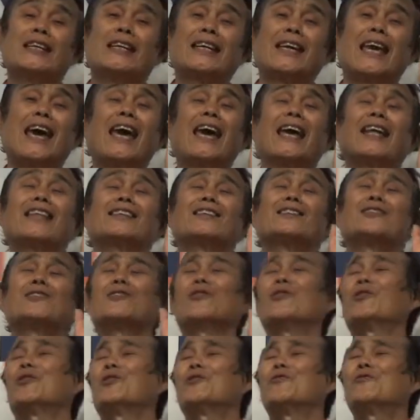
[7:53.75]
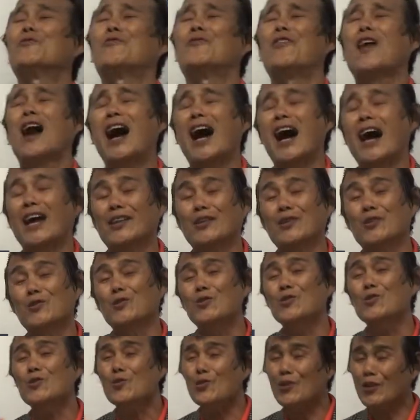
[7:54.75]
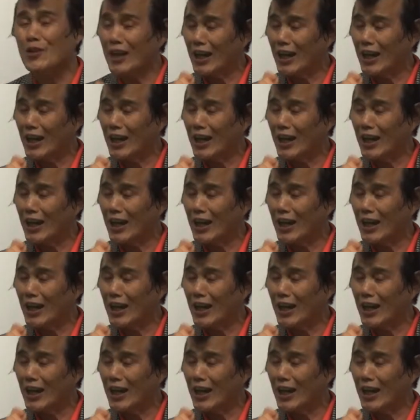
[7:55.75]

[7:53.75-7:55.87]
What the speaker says: can glorify, you